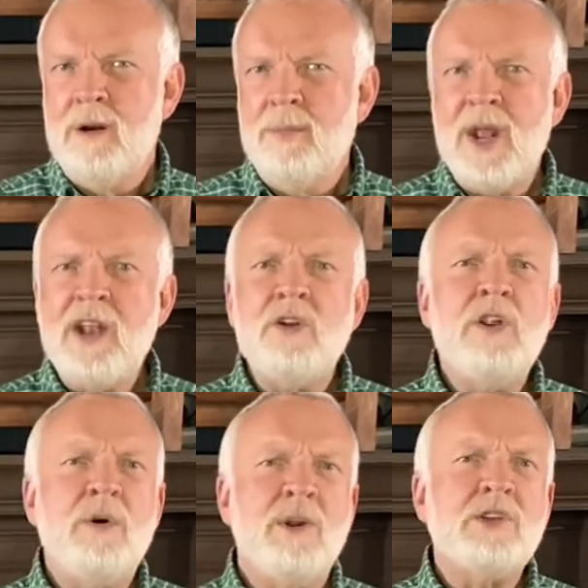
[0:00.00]
But I don't
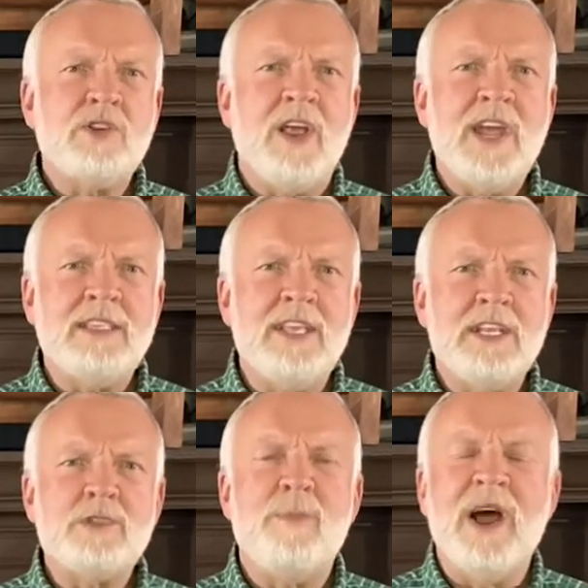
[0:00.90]
know what it's like that
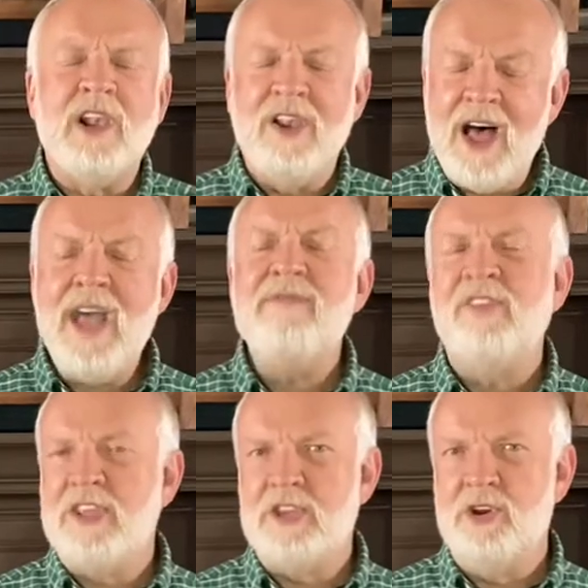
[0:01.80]
it's my
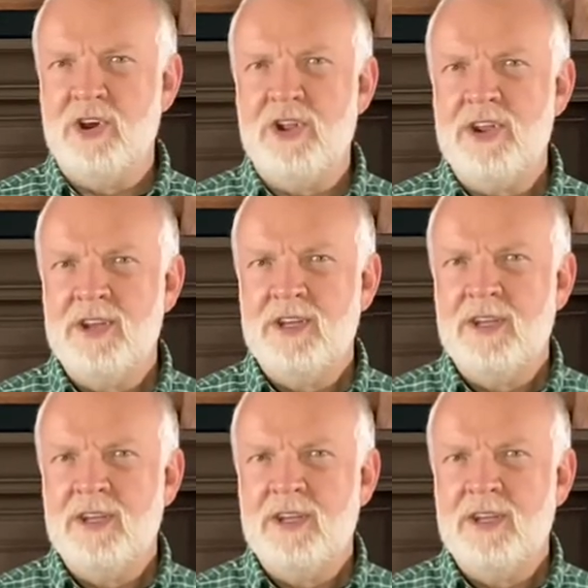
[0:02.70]
livelihood.